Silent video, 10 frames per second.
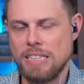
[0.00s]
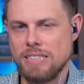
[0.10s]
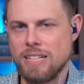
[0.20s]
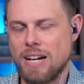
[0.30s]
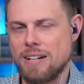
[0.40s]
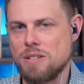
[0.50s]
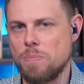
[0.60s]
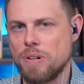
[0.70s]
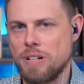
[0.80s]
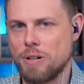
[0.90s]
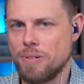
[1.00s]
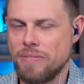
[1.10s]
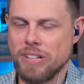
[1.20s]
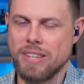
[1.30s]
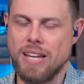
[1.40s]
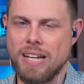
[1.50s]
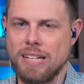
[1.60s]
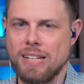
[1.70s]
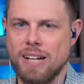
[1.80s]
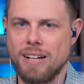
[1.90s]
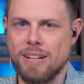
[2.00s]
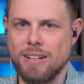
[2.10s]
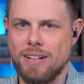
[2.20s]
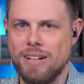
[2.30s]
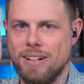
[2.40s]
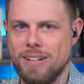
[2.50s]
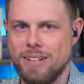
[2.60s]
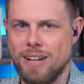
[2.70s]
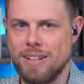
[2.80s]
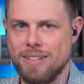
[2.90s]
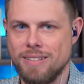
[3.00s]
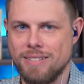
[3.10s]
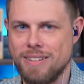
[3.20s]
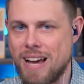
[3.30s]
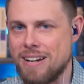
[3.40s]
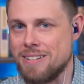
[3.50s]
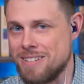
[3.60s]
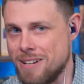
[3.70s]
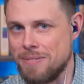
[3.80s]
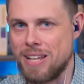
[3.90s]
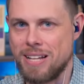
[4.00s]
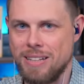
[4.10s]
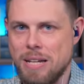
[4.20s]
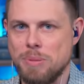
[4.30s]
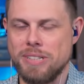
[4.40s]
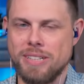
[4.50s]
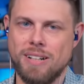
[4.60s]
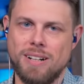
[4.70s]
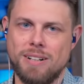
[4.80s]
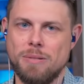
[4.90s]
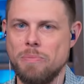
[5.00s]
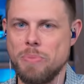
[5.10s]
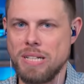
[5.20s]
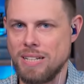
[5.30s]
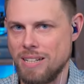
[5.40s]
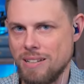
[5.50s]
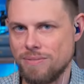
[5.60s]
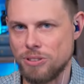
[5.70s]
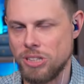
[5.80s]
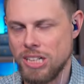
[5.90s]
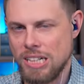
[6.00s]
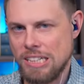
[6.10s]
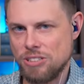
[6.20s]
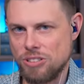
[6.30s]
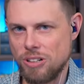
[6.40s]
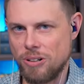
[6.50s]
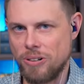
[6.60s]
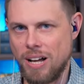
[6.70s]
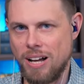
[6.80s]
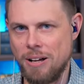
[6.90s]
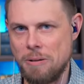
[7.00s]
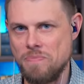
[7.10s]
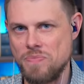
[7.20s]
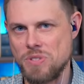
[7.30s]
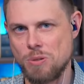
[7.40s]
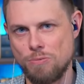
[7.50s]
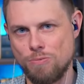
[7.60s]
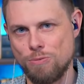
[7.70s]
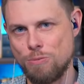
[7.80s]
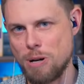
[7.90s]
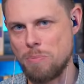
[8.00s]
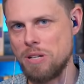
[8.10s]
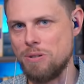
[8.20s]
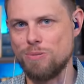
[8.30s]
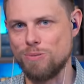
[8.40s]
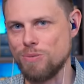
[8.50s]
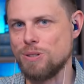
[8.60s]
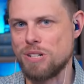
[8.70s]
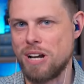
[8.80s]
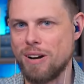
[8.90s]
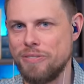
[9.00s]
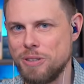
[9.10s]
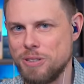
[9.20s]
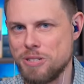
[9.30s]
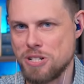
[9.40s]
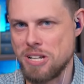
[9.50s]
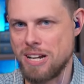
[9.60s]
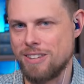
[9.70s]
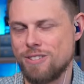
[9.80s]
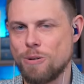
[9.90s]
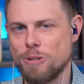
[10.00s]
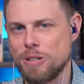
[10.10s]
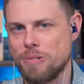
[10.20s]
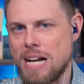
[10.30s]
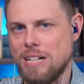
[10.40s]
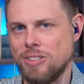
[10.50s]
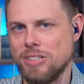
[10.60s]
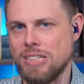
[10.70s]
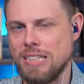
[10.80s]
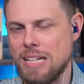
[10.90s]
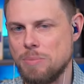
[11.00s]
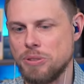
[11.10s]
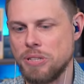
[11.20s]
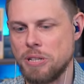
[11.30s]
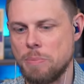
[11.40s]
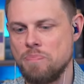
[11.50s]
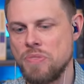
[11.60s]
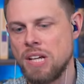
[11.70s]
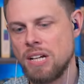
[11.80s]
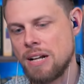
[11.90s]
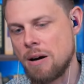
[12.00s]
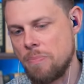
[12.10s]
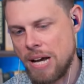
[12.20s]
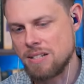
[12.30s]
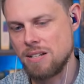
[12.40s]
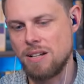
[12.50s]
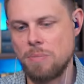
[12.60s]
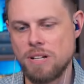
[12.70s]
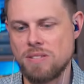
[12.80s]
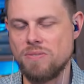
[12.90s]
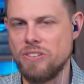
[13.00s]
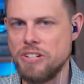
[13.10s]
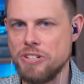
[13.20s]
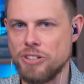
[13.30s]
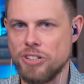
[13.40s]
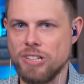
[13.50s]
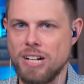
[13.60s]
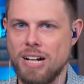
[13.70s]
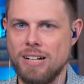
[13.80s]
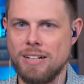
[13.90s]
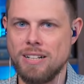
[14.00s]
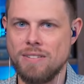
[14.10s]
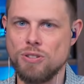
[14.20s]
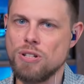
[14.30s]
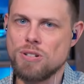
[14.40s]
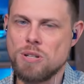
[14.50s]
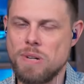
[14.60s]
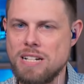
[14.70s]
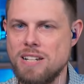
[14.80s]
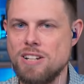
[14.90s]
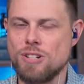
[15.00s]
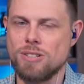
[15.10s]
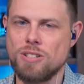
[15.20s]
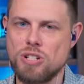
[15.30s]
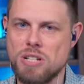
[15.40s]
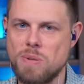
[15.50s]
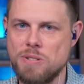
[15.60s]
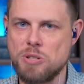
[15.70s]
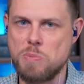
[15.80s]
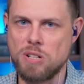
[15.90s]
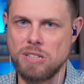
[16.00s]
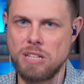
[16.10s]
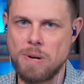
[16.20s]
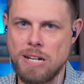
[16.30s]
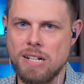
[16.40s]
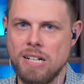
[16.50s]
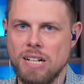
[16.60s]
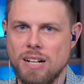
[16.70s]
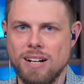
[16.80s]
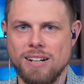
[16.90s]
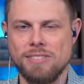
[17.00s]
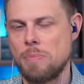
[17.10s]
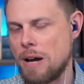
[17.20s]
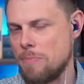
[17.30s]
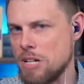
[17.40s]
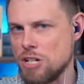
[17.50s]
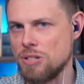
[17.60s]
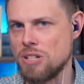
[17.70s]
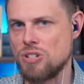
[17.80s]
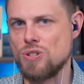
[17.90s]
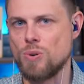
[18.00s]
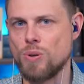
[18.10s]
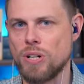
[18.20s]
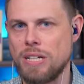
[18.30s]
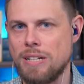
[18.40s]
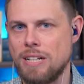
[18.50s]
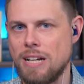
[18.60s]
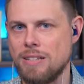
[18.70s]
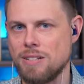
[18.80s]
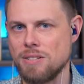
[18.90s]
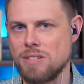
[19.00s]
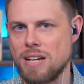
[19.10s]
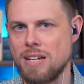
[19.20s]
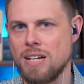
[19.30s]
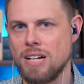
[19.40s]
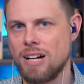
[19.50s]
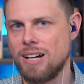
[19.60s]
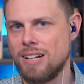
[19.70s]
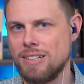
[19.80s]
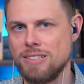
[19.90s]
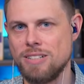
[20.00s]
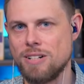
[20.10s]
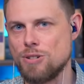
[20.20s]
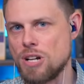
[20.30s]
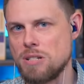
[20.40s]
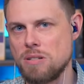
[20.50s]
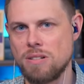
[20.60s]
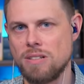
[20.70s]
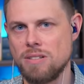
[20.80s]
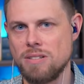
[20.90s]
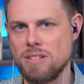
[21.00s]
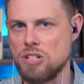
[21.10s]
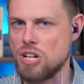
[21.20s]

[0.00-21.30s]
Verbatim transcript: Yeah, it's a pretty horrific thing, and that itself, that labeling, being evil. So so we want to be real careful on just like throwing around a label here. Now back to Naboth's vineyard. If you hear somebody teaching on the Jezebel spirit, they might mention this story and they'll say, you know, this